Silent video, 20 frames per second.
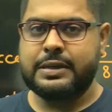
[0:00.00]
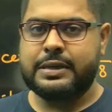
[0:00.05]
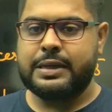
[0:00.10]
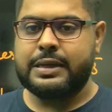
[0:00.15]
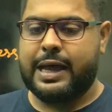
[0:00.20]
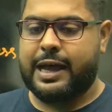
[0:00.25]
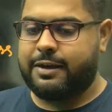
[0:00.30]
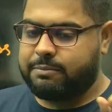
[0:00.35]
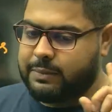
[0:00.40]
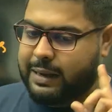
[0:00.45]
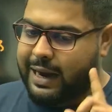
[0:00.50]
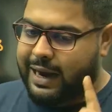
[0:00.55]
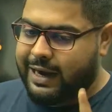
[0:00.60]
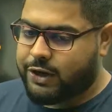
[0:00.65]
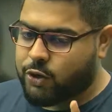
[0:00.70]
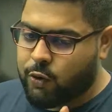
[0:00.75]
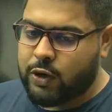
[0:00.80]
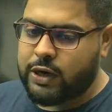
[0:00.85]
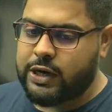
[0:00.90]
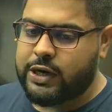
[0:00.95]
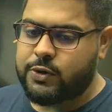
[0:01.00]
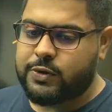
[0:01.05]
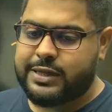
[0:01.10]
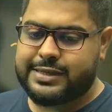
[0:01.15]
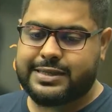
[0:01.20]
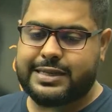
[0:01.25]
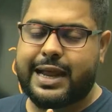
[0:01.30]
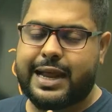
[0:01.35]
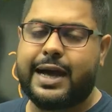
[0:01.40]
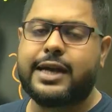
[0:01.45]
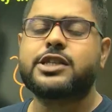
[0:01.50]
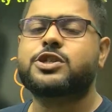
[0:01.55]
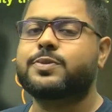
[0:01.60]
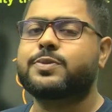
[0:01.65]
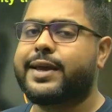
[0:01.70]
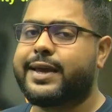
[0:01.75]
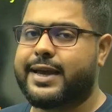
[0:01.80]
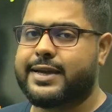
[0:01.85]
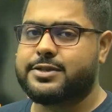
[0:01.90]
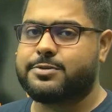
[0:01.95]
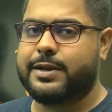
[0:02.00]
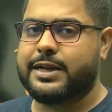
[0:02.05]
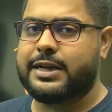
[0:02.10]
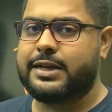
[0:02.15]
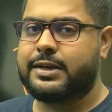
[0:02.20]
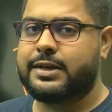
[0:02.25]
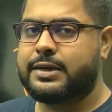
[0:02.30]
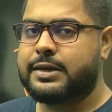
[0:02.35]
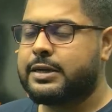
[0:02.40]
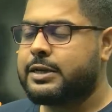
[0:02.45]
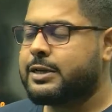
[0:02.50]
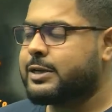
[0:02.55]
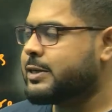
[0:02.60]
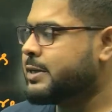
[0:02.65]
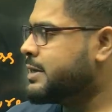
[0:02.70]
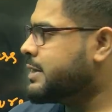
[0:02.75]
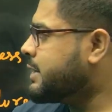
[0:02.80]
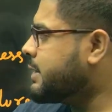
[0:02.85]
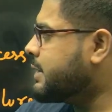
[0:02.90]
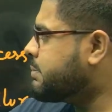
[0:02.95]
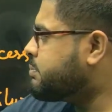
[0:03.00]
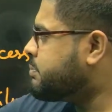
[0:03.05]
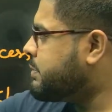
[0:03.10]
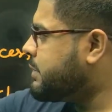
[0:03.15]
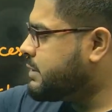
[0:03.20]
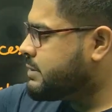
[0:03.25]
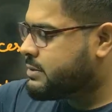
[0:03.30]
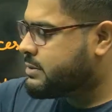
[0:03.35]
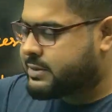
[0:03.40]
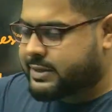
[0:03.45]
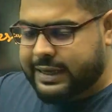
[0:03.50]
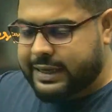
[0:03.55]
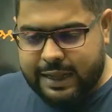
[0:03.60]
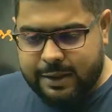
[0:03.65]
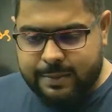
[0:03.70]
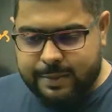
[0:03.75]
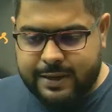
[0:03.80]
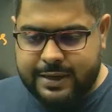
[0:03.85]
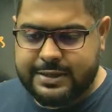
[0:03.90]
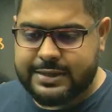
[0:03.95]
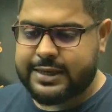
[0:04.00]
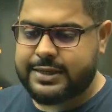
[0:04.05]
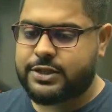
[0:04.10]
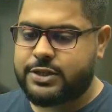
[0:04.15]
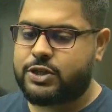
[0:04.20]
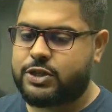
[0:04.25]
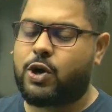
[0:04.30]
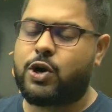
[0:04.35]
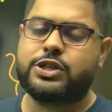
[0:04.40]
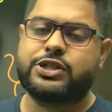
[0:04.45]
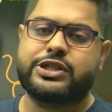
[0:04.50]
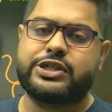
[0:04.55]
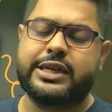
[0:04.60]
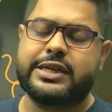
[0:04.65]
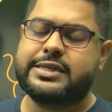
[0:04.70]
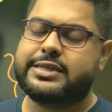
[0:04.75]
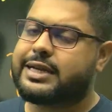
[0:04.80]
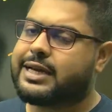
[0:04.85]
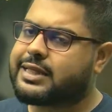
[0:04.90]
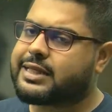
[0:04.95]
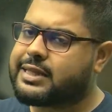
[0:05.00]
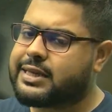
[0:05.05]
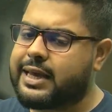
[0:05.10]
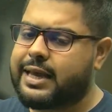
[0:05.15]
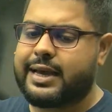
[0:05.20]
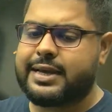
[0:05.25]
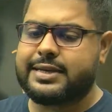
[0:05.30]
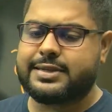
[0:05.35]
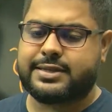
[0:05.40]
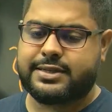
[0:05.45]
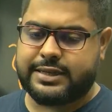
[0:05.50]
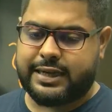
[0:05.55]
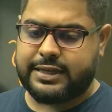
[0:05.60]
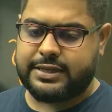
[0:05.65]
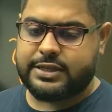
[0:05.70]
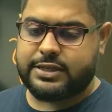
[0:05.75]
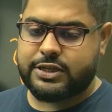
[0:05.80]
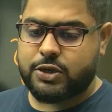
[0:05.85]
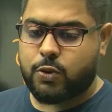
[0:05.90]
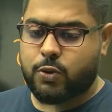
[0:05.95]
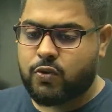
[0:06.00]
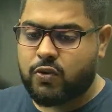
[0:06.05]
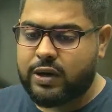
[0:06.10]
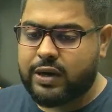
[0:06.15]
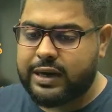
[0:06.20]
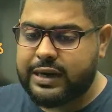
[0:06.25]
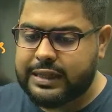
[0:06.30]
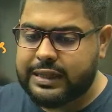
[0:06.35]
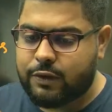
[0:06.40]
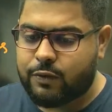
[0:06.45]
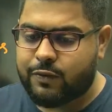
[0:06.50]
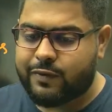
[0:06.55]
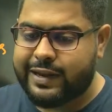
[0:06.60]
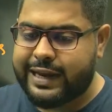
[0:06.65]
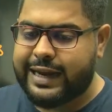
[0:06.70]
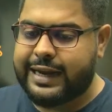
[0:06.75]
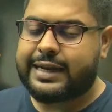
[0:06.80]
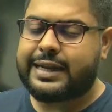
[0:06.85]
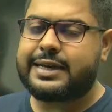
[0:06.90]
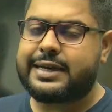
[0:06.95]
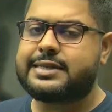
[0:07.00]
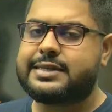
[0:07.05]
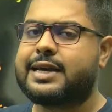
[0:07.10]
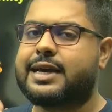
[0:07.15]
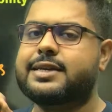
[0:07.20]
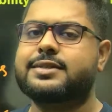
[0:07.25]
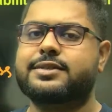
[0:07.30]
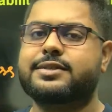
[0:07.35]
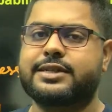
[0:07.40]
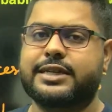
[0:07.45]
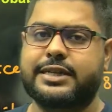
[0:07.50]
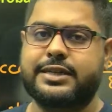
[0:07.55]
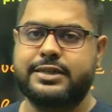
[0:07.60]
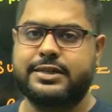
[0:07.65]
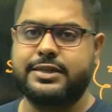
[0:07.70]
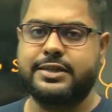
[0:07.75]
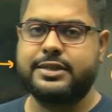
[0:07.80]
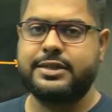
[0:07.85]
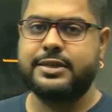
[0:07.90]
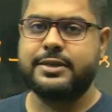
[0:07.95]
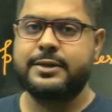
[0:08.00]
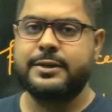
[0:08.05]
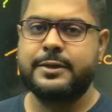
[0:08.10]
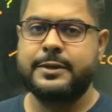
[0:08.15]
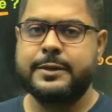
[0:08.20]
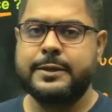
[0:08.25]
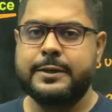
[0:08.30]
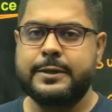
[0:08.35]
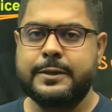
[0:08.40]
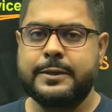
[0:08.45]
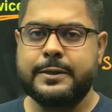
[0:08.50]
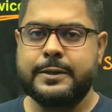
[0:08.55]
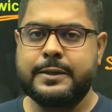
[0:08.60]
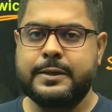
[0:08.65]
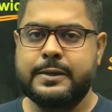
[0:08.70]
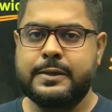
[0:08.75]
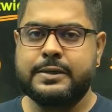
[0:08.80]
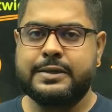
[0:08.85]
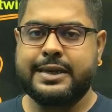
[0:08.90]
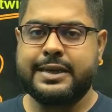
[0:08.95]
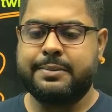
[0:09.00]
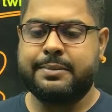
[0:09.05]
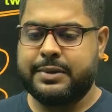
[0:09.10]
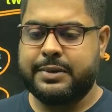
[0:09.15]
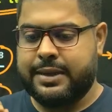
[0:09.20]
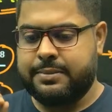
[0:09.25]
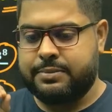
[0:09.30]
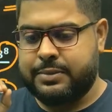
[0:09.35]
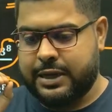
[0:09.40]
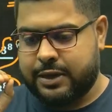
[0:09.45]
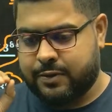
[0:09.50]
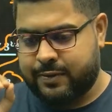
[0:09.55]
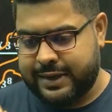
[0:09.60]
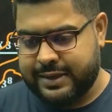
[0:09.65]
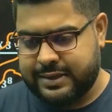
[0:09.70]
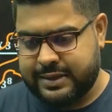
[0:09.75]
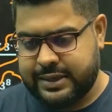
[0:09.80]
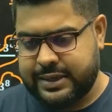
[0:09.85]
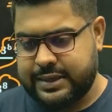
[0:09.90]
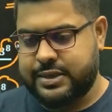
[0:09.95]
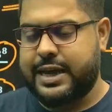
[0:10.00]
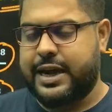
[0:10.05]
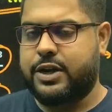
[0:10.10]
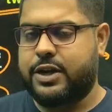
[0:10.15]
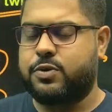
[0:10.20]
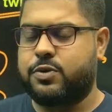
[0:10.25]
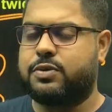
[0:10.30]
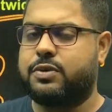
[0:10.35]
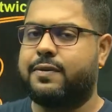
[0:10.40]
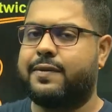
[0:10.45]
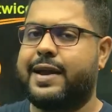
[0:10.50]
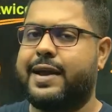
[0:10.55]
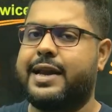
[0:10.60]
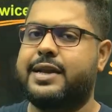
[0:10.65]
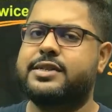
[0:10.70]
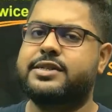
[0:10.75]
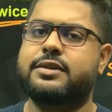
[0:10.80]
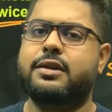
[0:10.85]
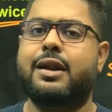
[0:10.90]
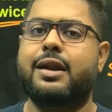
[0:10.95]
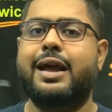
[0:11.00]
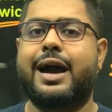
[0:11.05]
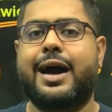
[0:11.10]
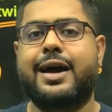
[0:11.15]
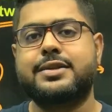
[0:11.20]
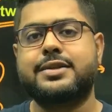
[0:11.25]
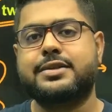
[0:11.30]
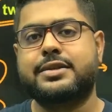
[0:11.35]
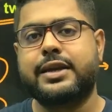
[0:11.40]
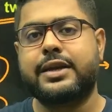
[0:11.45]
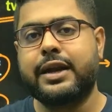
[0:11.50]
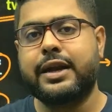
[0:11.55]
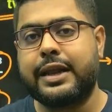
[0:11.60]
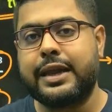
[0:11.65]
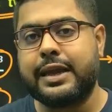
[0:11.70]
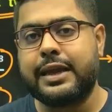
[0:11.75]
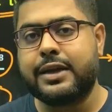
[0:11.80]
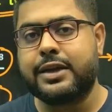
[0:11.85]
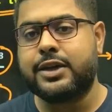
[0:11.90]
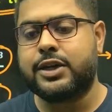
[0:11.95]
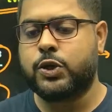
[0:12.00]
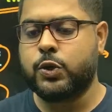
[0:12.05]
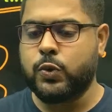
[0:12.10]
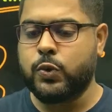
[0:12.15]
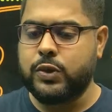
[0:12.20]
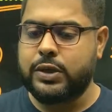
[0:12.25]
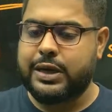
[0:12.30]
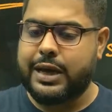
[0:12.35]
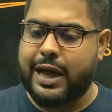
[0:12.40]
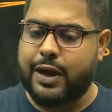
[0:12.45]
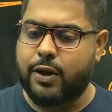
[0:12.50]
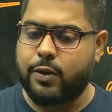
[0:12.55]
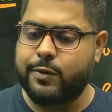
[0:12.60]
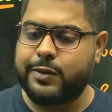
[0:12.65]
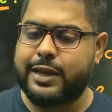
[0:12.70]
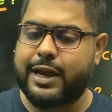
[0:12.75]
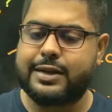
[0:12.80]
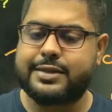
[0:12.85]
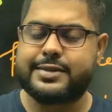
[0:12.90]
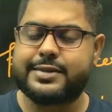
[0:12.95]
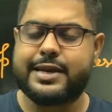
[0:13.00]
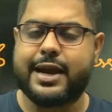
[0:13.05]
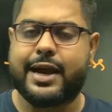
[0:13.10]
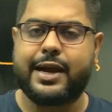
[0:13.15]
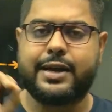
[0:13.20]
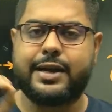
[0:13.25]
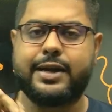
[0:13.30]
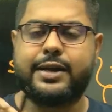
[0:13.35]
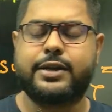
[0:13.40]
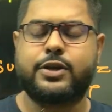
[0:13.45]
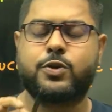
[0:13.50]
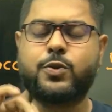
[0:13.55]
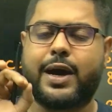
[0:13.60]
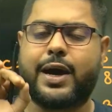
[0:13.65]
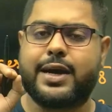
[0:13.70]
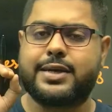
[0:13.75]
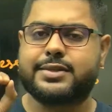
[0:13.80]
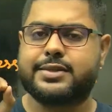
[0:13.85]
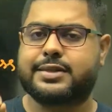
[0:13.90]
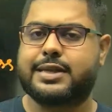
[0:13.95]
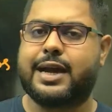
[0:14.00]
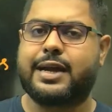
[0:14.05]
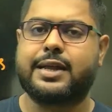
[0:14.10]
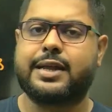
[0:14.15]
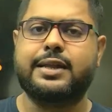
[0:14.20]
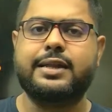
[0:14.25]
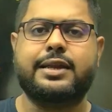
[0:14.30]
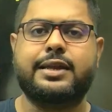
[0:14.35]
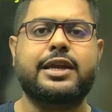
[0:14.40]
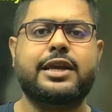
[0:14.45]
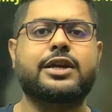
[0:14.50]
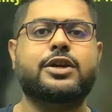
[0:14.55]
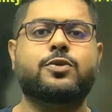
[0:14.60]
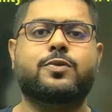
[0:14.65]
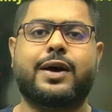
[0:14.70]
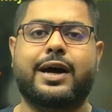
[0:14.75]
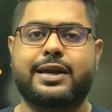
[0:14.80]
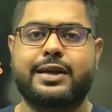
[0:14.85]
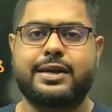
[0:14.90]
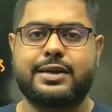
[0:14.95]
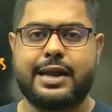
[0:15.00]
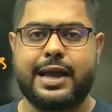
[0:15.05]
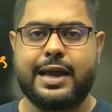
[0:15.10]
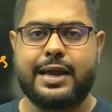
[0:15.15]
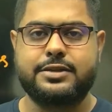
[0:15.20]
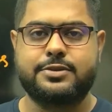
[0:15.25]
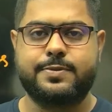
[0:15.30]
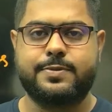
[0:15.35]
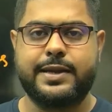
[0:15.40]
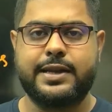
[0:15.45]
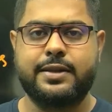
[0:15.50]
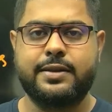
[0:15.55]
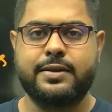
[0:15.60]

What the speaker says: I told you this last week as well. Syllabus has not changed. Nothing has changed. Only the weightage has changed. Sometimes the questions that were generally asked in tier 2, now they are started to ask that in tier 1 as well.